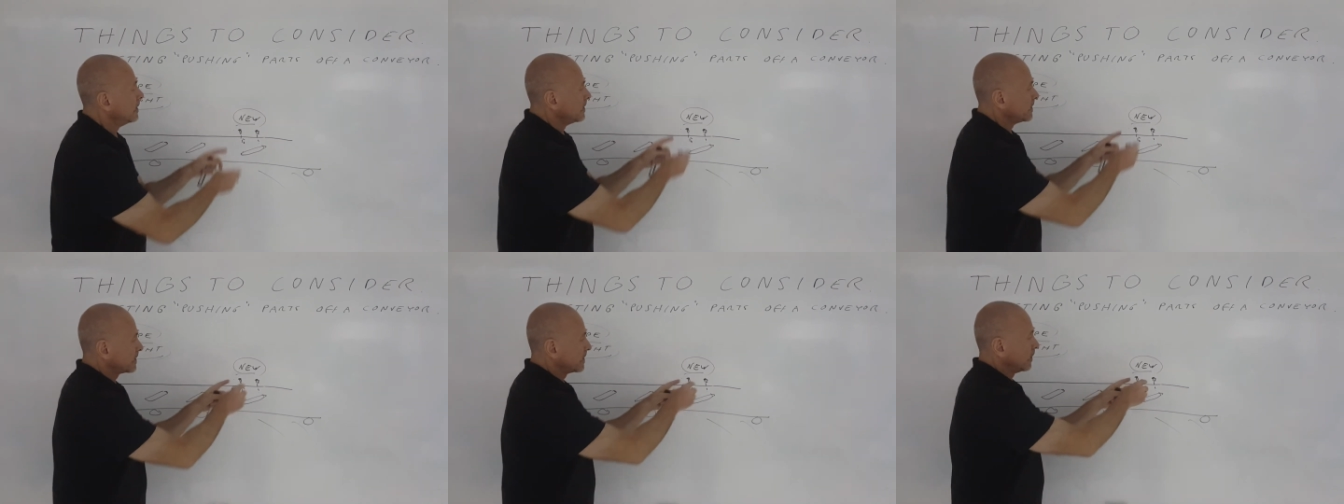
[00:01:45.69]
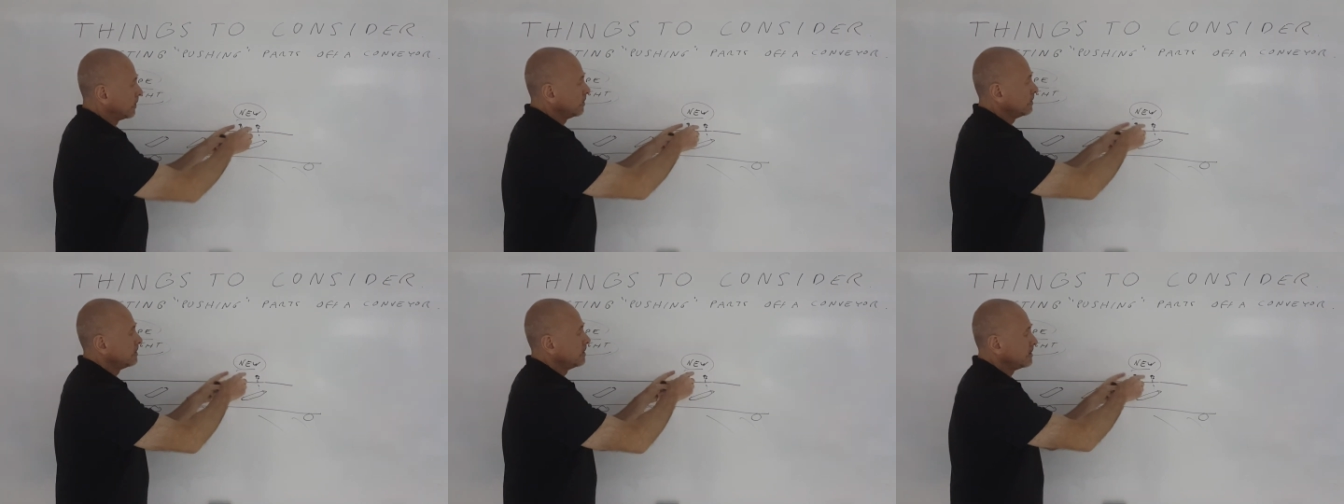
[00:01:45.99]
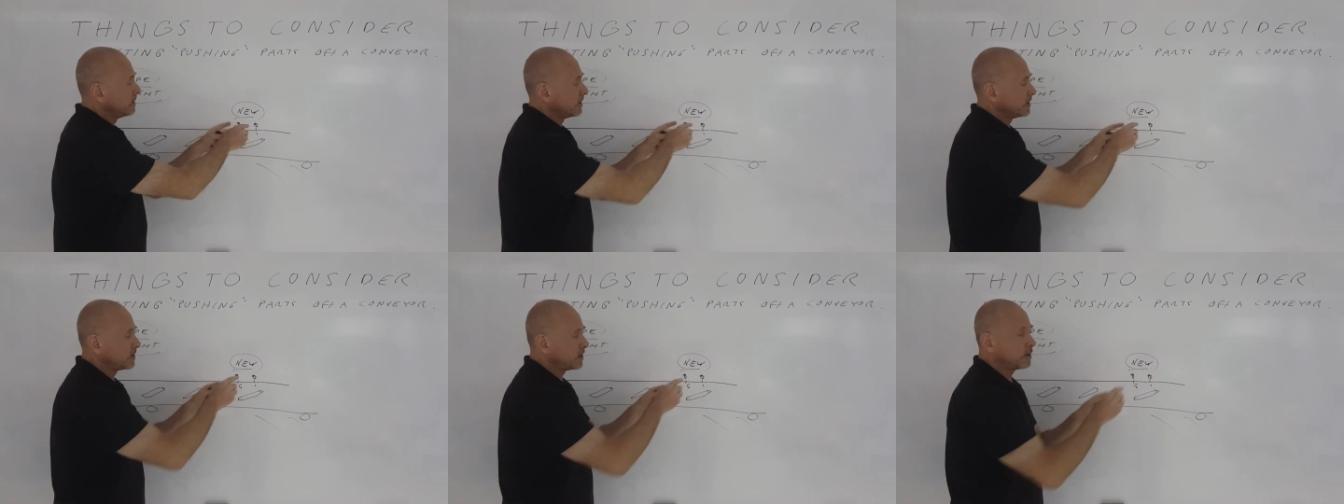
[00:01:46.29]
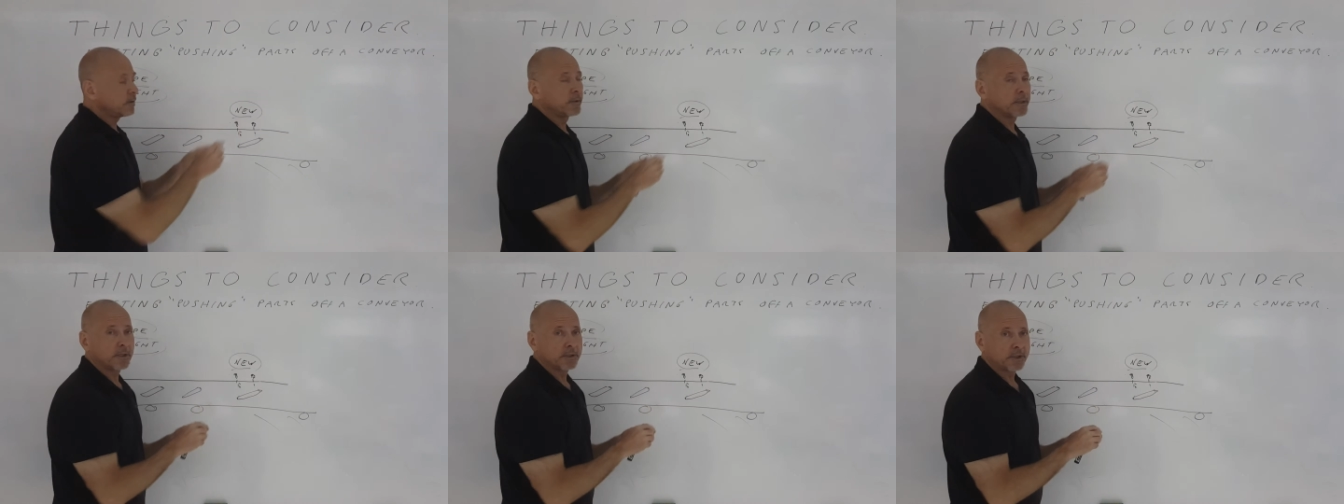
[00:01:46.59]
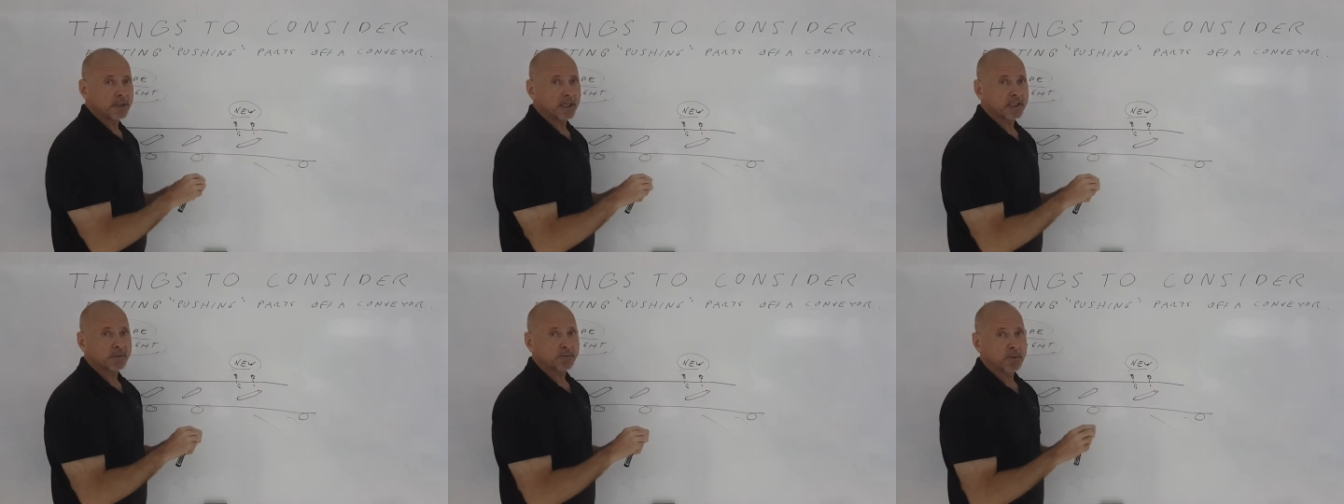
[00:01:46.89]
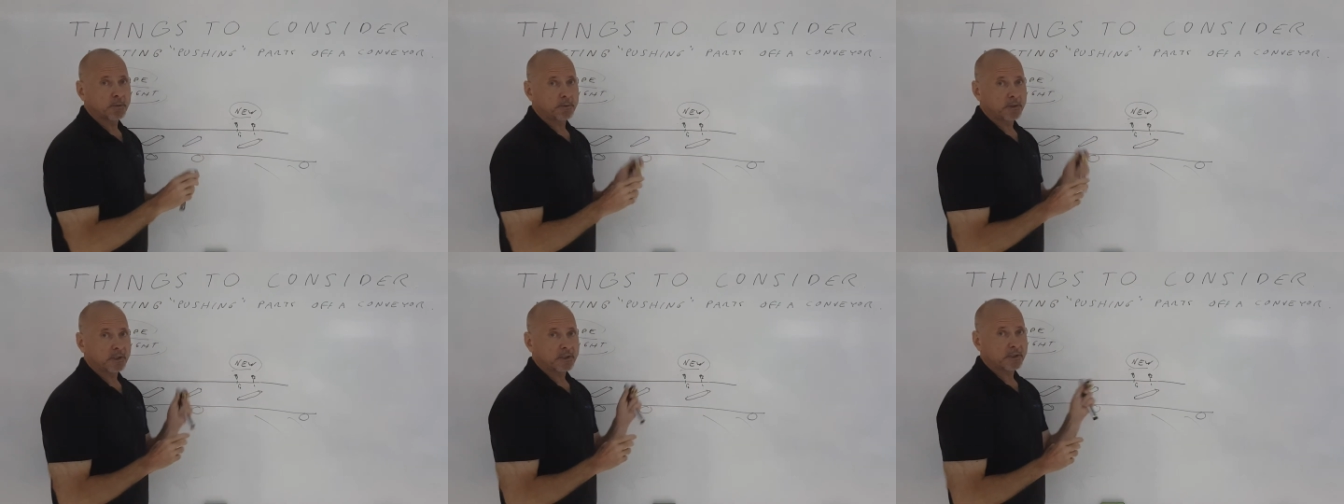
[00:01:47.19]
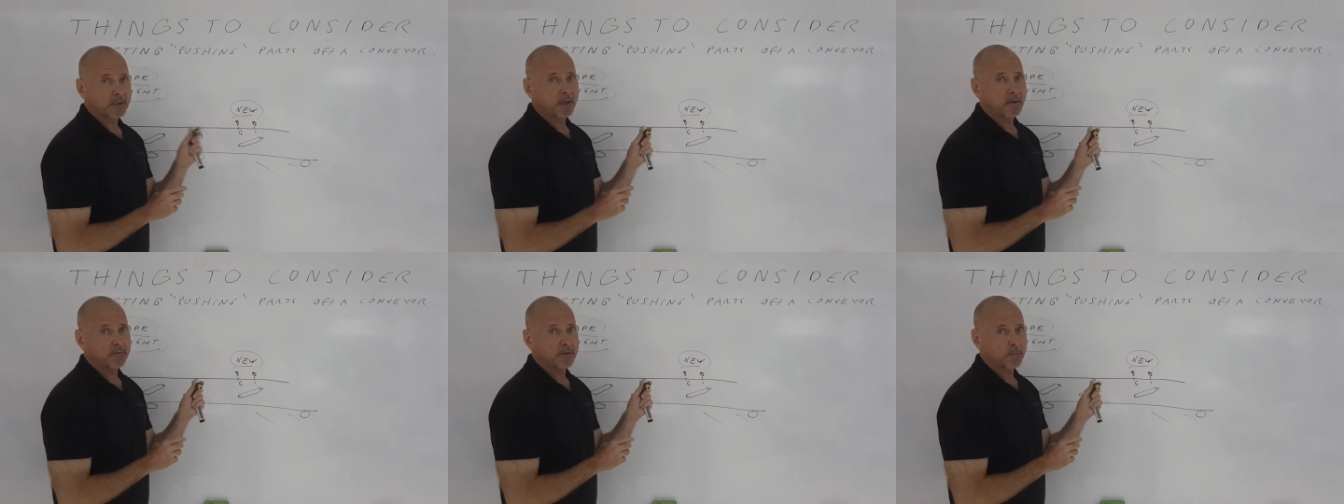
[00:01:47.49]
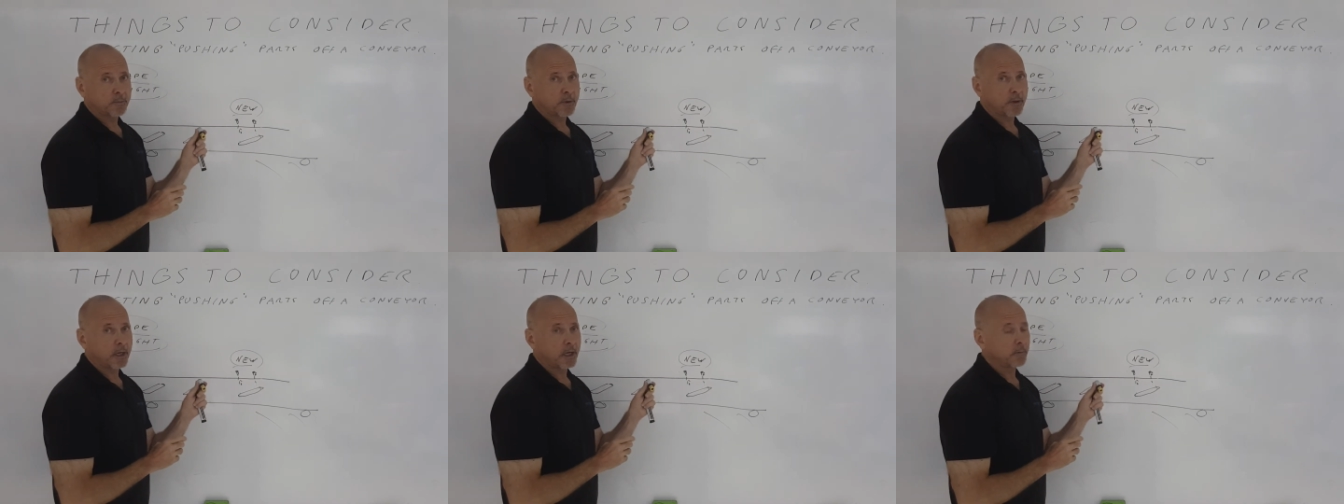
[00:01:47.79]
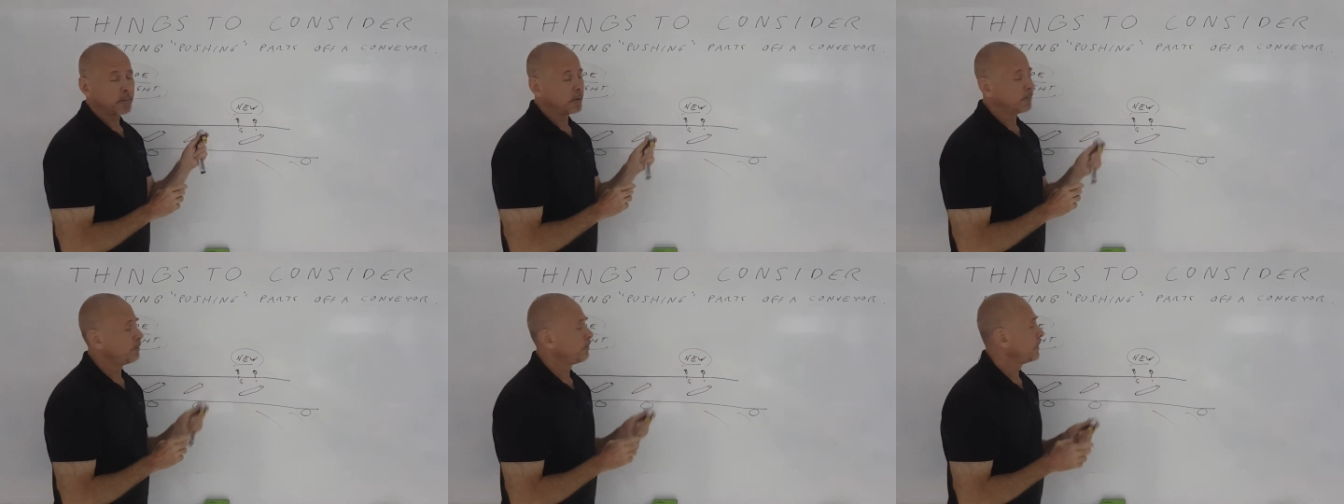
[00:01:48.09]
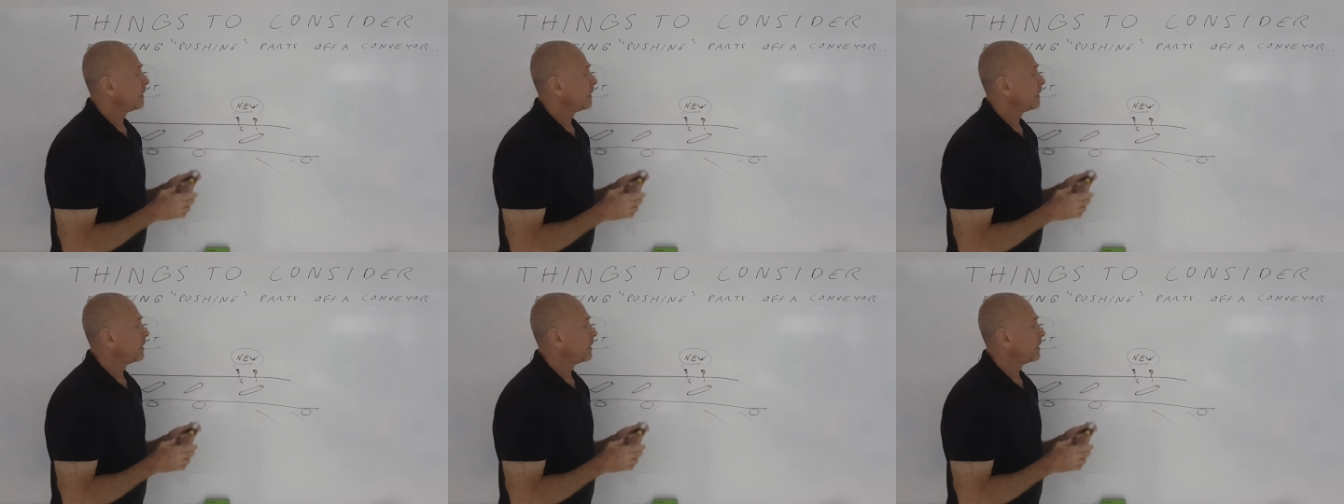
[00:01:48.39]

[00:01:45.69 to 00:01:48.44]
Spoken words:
So the two air jets were able to solve the problem.